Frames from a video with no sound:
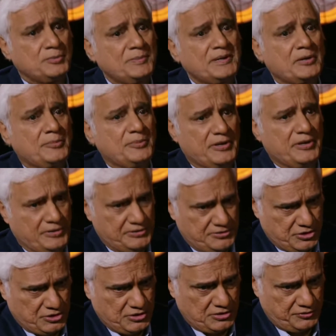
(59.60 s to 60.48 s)
Ultimately,
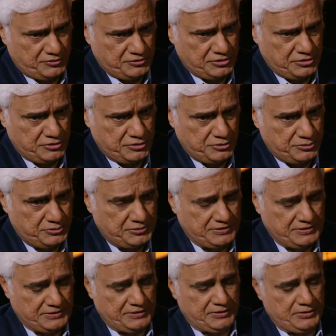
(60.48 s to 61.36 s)
we are in search for the
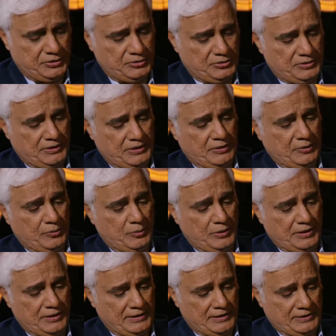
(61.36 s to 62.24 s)
truth,
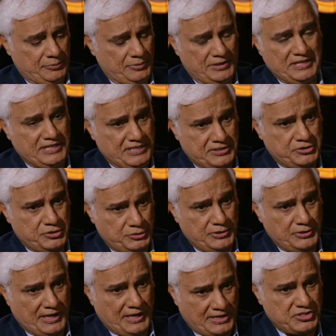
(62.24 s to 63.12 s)
where we
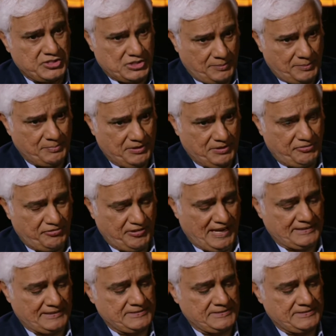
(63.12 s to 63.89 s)
need to accept the